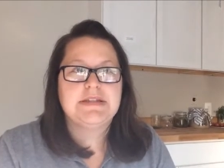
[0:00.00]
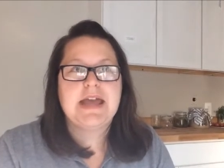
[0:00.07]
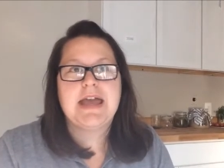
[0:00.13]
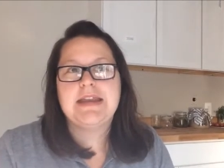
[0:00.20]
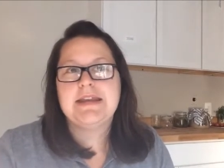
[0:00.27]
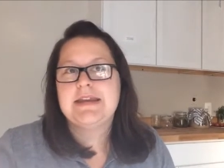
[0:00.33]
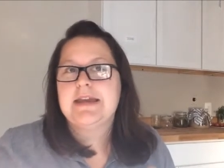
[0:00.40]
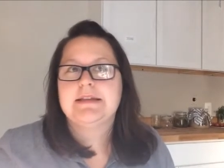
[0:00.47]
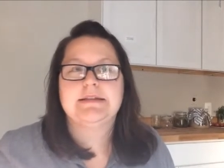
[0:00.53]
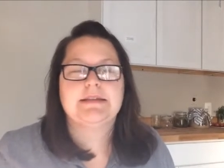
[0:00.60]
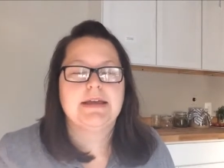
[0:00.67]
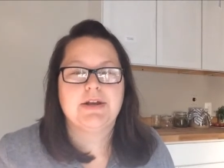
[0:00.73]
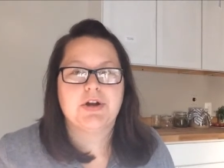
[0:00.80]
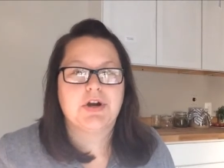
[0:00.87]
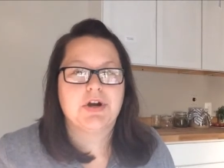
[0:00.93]
10 days
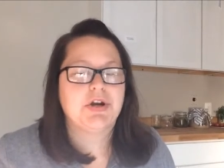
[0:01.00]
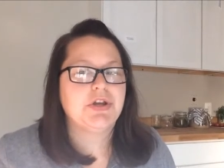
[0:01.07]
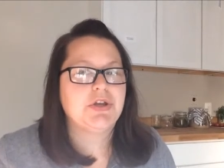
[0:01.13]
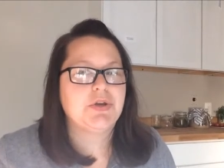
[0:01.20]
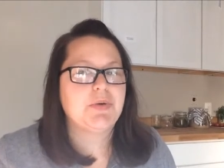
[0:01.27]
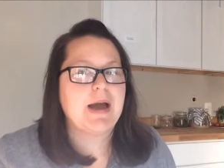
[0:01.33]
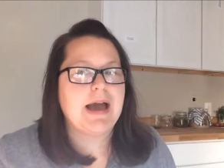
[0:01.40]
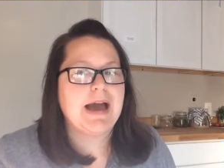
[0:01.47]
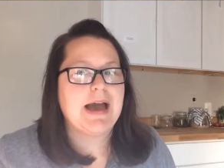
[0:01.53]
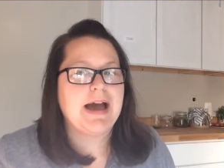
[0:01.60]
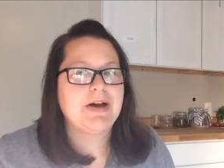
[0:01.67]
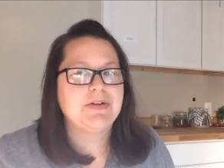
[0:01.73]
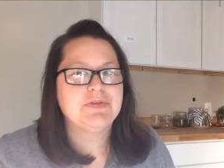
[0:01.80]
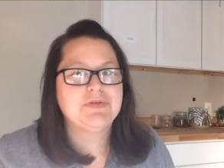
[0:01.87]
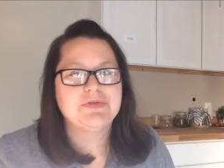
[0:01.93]
later you
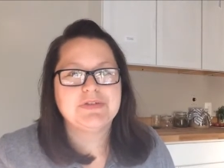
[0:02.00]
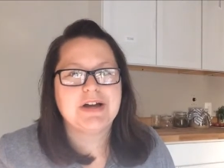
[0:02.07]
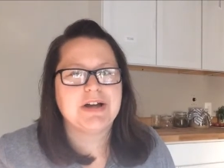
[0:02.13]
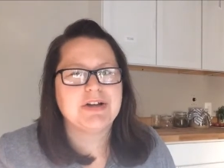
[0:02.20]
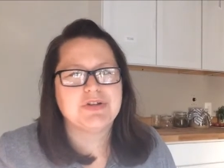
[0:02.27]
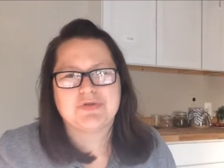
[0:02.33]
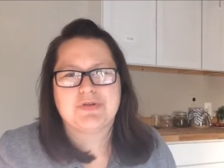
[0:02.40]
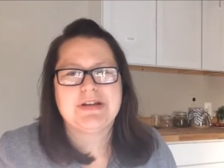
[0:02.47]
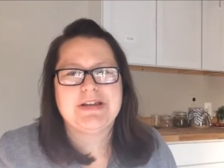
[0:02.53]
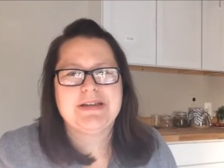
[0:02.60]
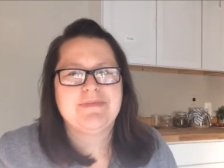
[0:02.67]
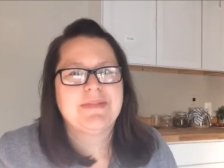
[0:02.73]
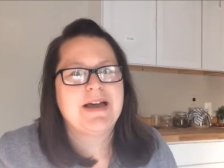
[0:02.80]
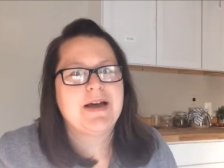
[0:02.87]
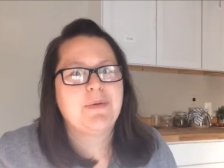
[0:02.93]
have a
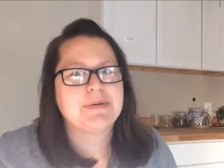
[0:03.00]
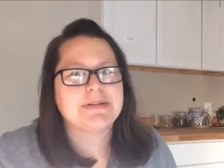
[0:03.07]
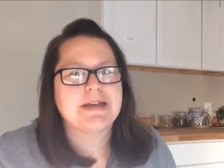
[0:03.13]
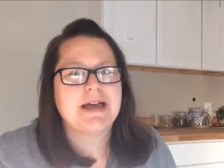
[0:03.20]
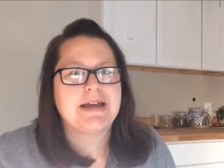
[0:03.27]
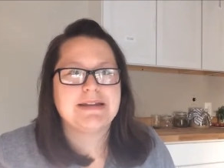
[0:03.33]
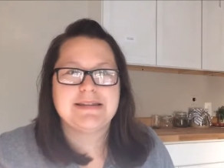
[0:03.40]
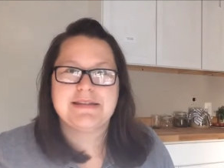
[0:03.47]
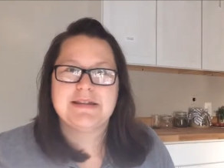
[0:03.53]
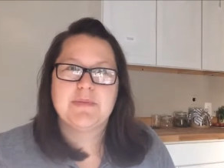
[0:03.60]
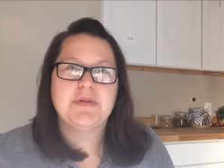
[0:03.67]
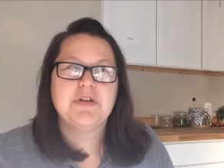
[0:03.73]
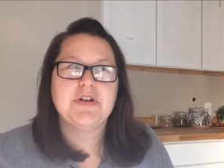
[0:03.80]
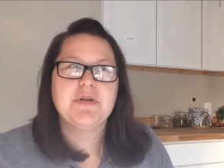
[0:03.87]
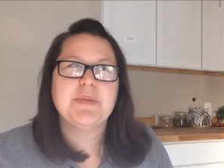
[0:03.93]
dream that was kind of
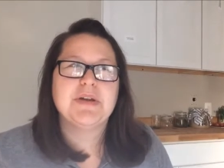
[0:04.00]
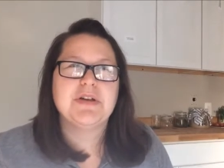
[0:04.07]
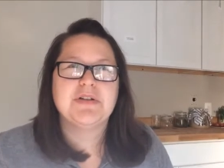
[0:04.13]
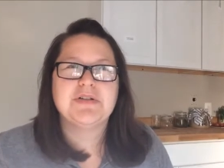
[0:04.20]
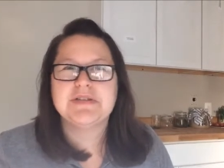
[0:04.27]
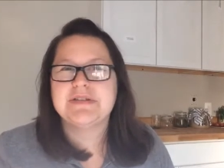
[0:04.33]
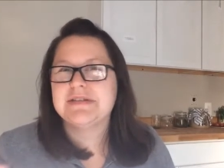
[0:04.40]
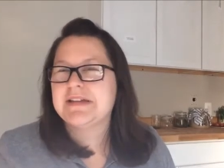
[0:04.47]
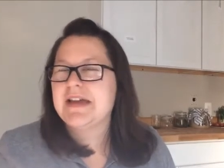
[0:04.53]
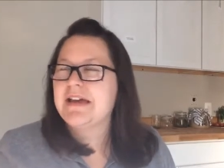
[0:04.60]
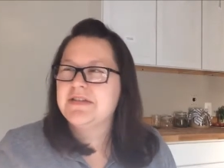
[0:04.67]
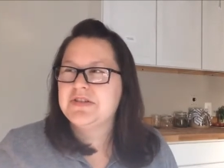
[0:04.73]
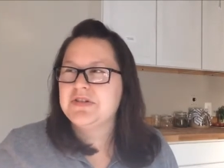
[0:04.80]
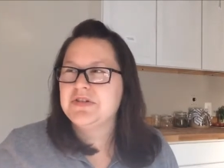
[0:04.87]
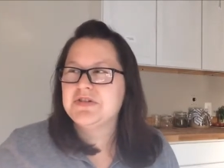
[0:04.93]
similar, but you're
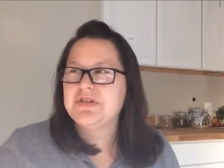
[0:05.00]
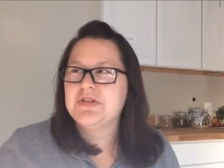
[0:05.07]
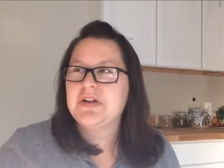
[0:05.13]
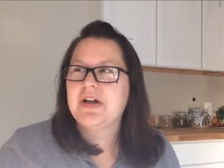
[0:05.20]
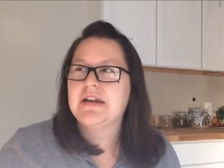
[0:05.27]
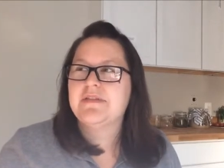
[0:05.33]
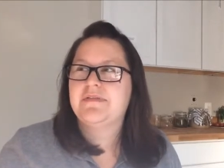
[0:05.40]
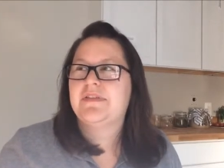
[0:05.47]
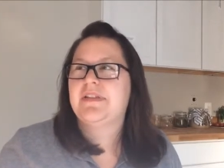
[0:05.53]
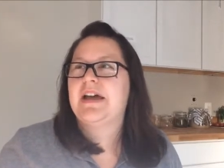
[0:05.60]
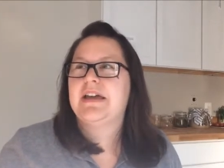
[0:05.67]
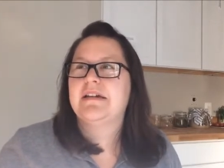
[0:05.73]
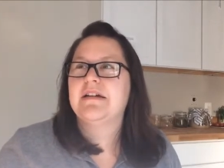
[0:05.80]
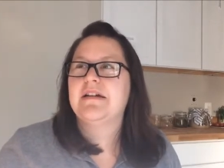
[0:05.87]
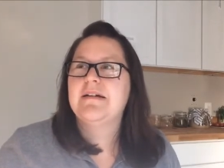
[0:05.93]
you're still kind of
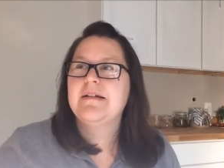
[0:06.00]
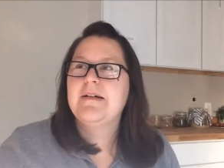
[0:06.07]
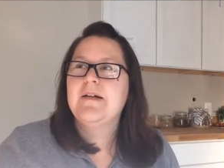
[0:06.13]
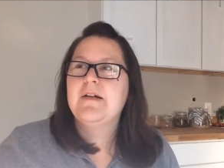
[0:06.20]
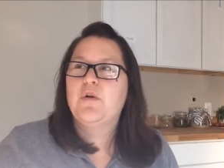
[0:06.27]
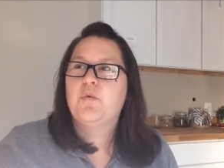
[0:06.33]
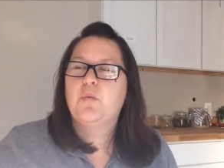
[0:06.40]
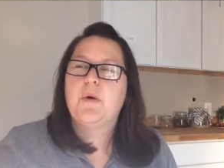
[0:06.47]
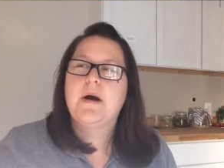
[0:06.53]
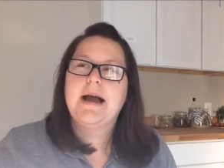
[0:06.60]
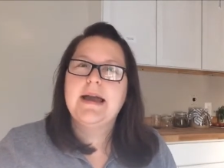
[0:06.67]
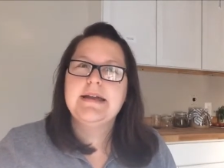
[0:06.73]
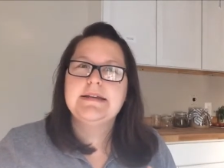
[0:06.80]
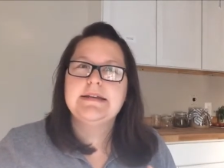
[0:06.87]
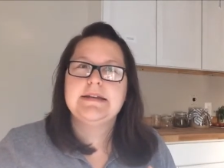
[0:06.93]
like,
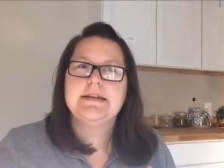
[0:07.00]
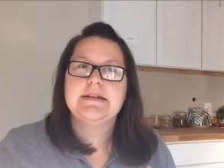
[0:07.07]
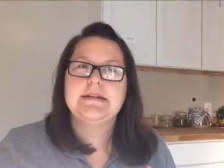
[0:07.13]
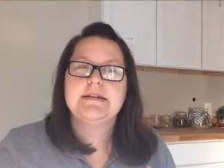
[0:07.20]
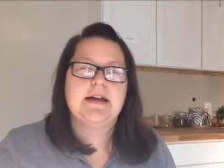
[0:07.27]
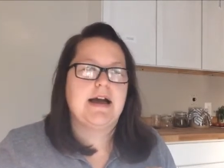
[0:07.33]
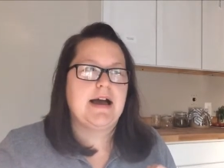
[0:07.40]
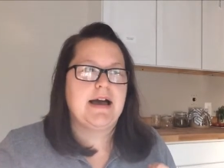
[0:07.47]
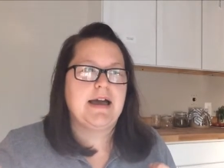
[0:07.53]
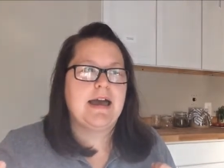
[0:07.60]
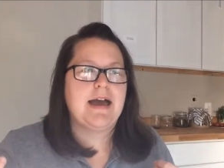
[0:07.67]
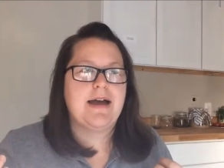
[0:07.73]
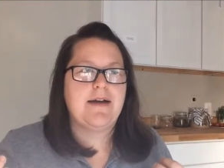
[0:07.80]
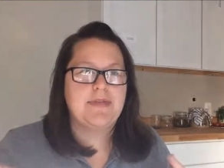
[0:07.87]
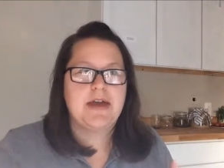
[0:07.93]
why did I
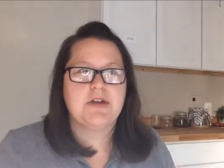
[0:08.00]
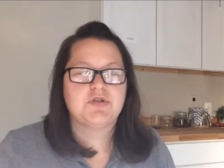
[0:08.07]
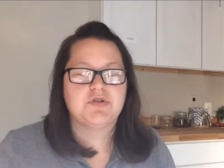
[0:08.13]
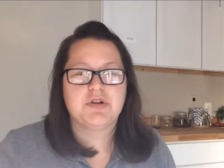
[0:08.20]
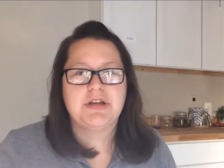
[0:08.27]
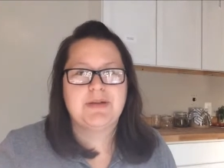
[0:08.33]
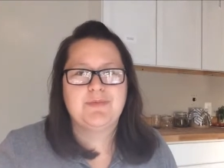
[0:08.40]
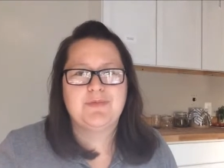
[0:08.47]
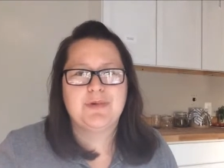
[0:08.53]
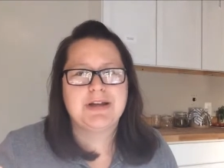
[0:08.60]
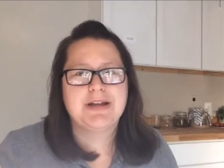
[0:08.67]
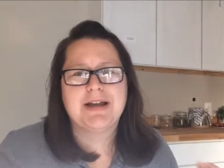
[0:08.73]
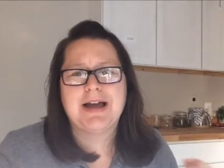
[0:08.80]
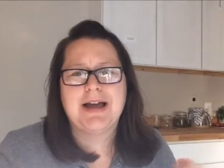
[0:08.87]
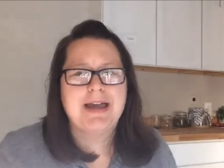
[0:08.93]
have that dream
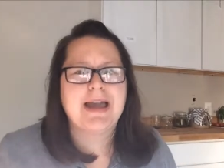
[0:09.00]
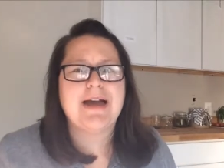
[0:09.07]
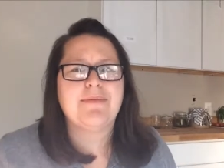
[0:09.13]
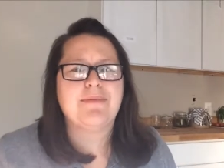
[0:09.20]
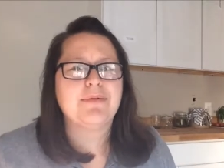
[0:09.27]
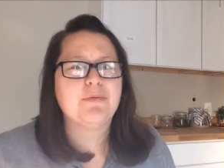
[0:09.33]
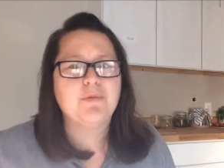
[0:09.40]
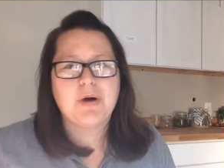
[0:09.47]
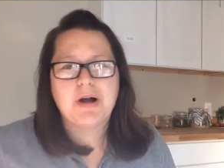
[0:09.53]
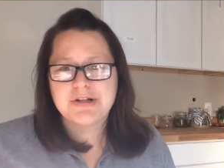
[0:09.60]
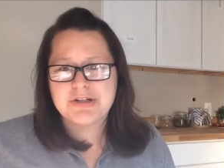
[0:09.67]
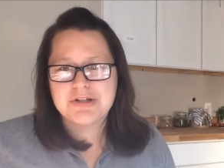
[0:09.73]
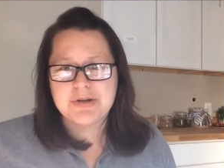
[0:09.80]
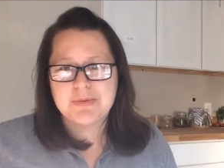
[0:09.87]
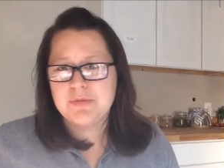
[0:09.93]
when I haven't
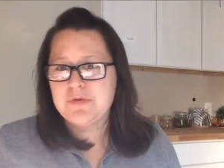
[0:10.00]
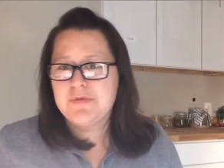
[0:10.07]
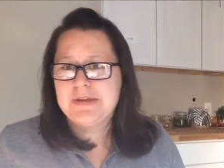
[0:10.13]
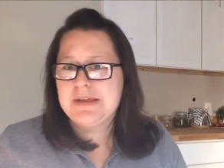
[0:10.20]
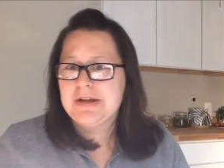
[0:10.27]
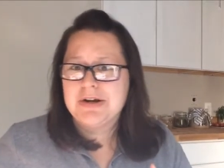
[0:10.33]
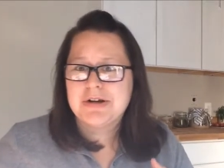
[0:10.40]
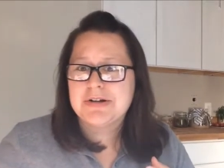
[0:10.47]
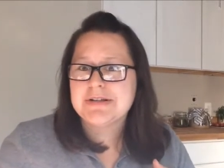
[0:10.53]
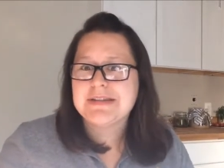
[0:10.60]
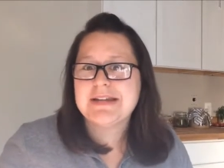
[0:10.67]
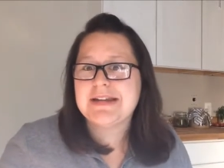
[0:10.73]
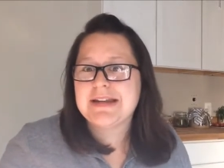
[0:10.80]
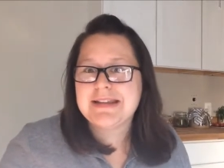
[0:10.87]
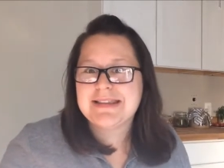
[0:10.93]
watched a movie or
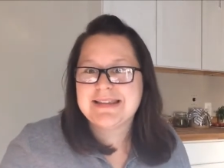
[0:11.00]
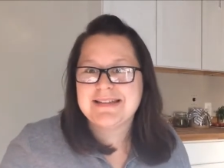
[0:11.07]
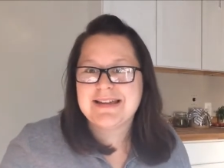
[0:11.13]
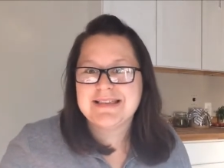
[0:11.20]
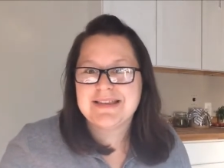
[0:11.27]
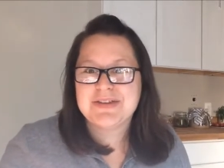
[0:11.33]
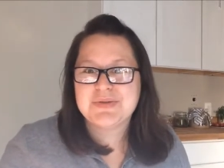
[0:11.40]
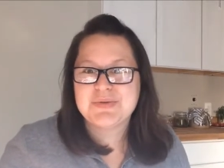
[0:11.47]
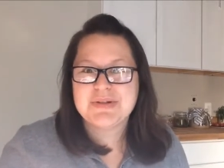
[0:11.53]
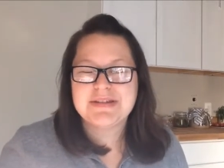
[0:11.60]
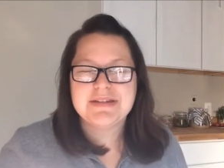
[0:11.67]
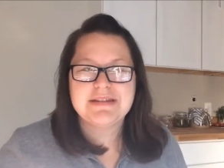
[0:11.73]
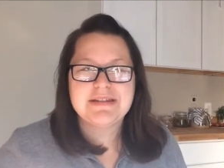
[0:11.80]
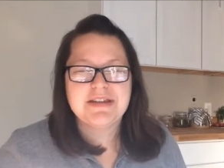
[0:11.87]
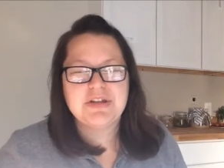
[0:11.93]
seen anything like this
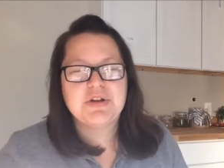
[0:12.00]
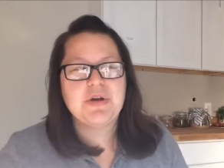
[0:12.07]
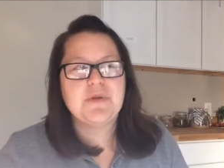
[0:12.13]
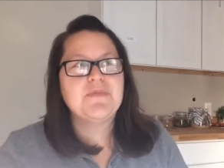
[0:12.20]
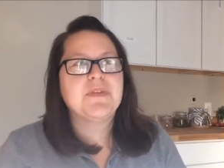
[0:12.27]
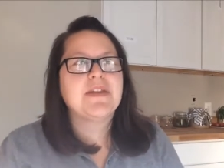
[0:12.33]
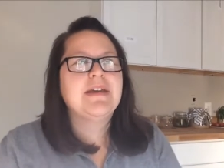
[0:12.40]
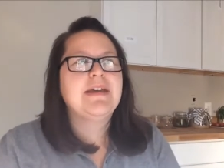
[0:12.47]
recently, you know?